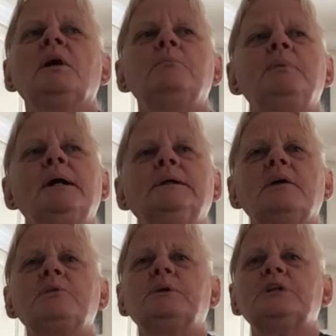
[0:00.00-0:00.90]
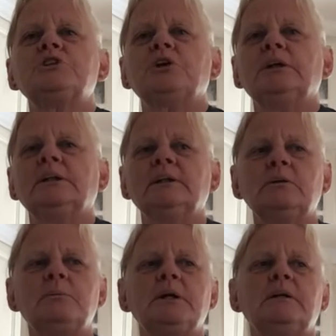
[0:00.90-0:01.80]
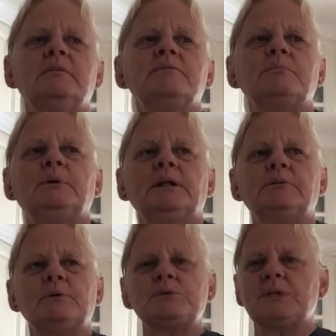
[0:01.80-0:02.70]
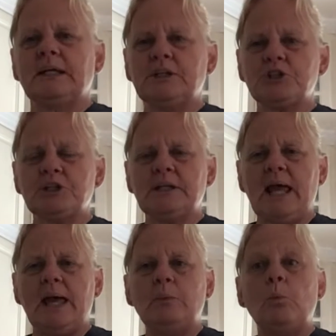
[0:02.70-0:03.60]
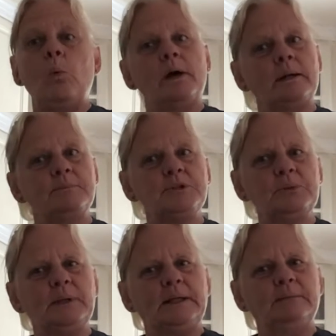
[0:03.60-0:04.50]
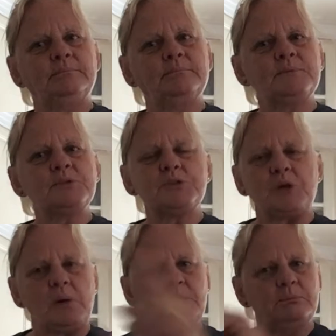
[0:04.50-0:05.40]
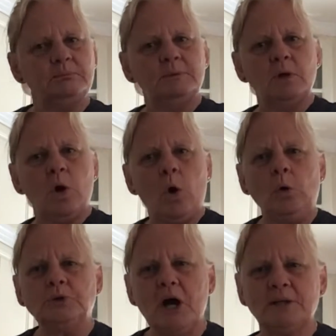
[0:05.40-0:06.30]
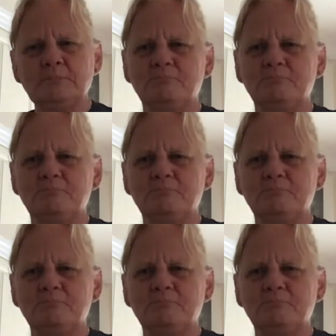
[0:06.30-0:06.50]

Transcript: But I thought I'd show you a little bit of the Paletta Kitchen and what I'm doing. So, hold on.